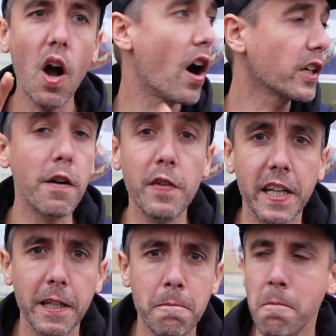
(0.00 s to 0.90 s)
I go
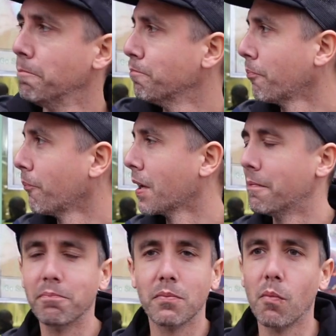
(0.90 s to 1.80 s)
vegan.
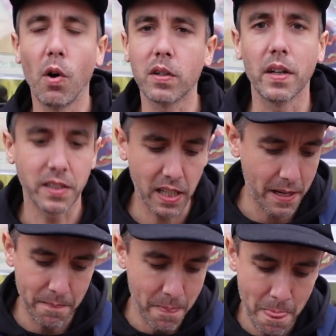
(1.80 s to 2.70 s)
What can I
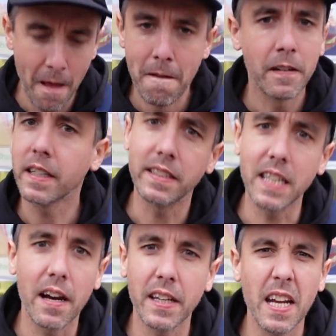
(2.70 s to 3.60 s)
say? Get
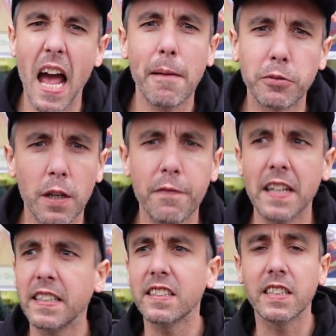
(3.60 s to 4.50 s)
down here. Absolutely
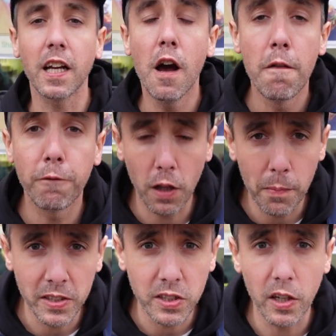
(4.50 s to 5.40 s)
fantastic. Follow
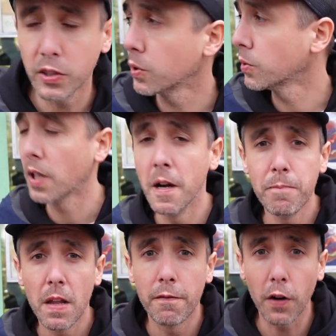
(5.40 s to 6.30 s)
my socials.
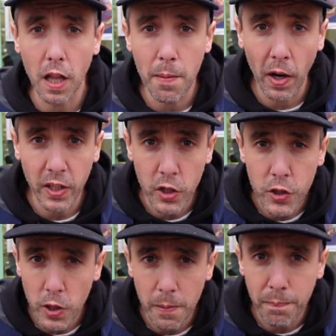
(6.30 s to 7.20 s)
Follow my
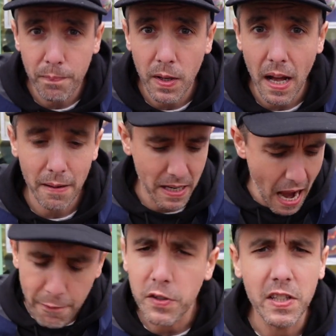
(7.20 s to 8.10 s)
YouTube.
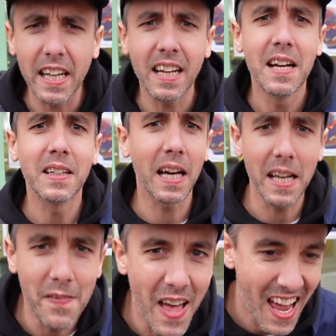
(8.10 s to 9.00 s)
Everything. Get
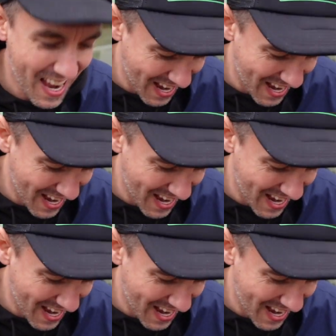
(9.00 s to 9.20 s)
in there.